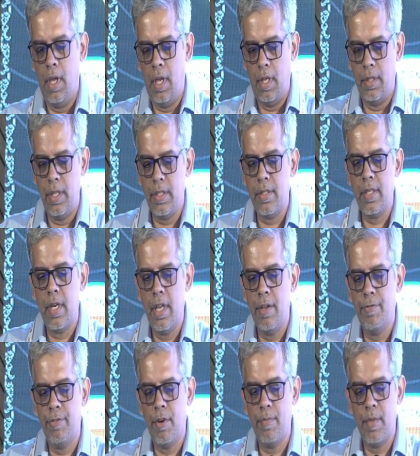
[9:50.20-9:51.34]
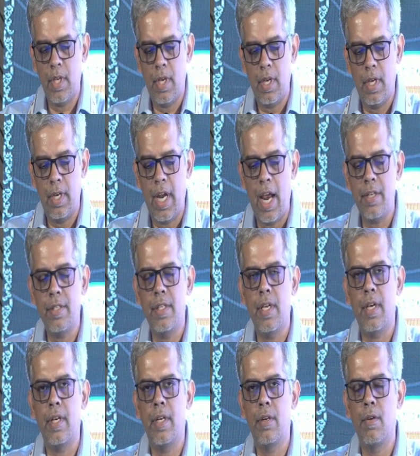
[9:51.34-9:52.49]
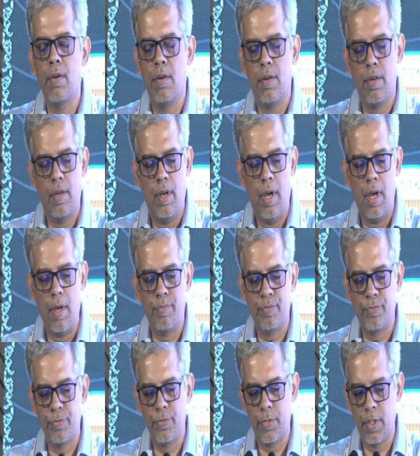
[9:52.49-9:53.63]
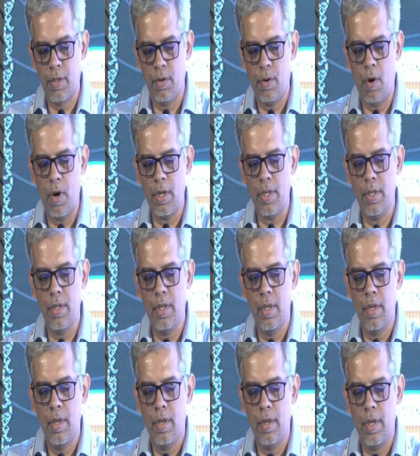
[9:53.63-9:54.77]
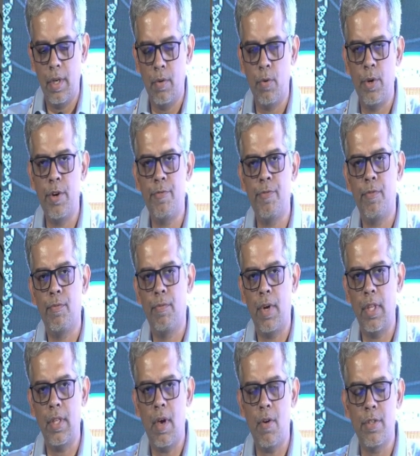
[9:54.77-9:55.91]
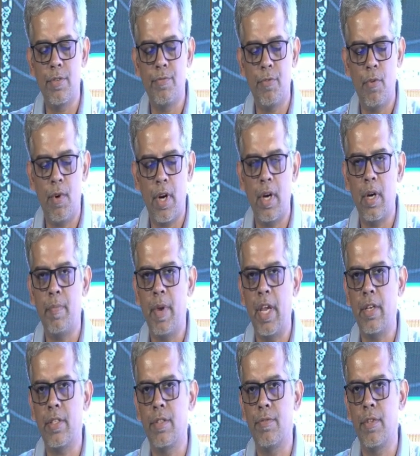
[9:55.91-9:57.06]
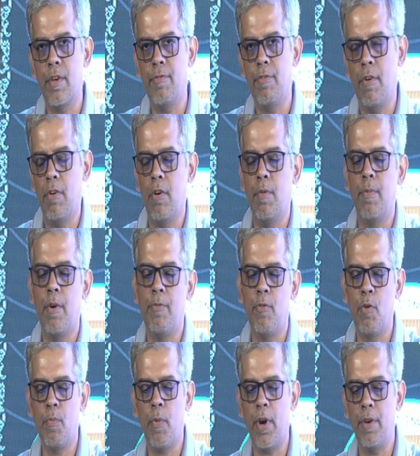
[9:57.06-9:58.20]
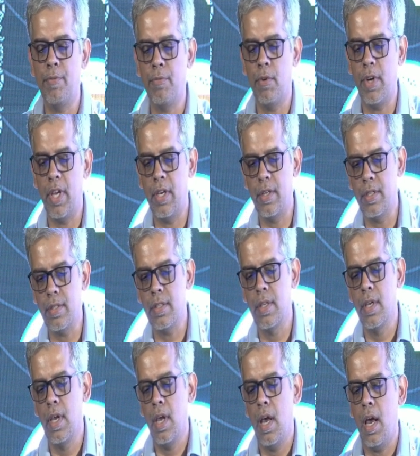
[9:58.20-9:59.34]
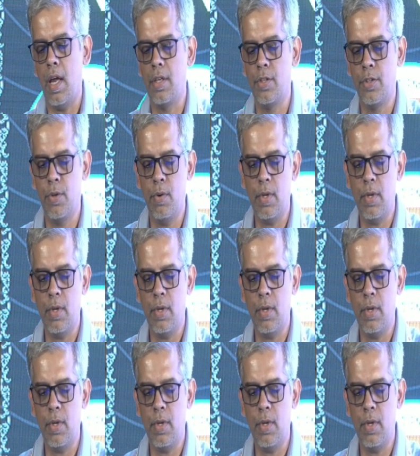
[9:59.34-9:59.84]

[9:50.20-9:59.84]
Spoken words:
This study from the NASH CRN cohort included 1,400 patients with a follow-up of 4.4 years, and showed